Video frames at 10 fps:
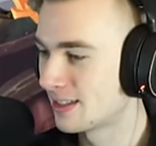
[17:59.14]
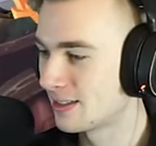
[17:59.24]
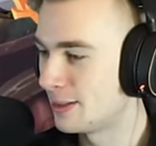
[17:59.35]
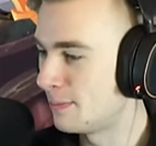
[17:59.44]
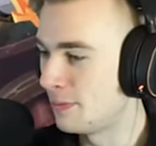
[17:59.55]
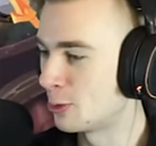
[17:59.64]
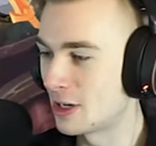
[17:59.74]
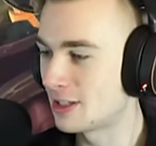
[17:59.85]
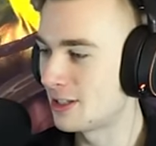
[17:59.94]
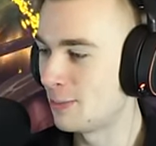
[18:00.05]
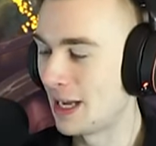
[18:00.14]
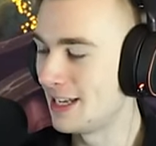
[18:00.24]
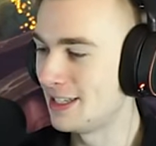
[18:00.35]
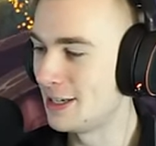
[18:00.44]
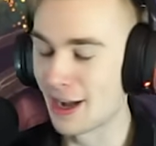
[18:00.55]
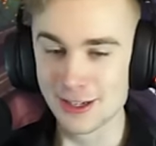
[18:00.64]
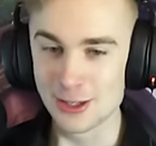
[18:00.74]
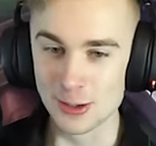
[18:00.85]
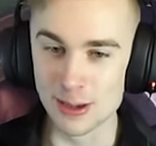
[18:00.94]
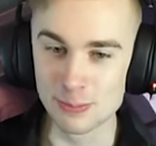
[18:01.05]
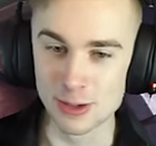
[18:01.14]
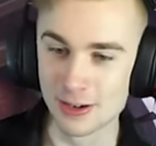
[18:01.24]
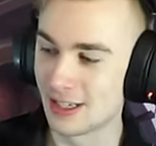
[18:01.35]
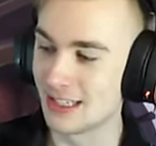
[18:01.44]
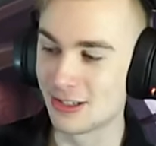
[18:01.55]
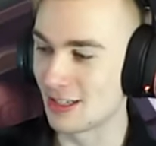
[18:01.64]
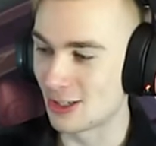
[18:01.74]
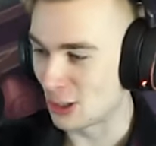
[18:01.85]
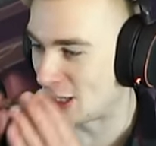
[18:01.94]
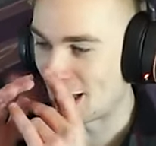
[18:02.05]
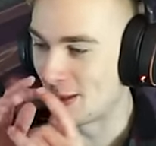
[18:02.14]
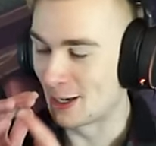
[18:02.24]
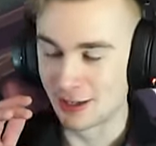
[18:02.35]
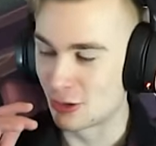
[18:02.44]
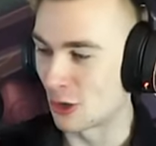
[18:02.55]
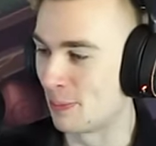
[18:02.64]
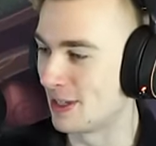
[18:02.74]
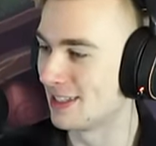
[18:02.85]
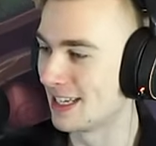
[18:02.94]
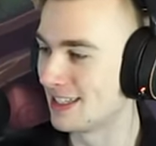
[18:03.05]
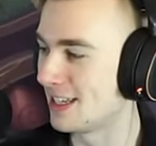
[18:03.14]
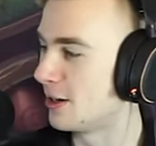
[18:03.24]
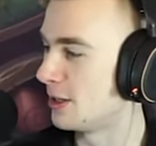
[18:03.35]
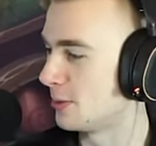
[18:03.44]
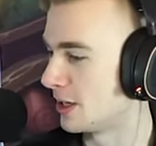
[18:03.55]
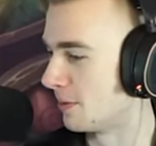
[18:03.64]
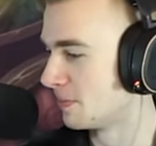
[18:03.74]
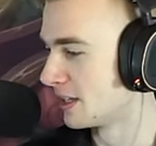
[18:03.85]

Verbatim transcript: The the rest of the band did not show up, bro. He's just, it's just him there on trumpet. That's it. Oh, there we go.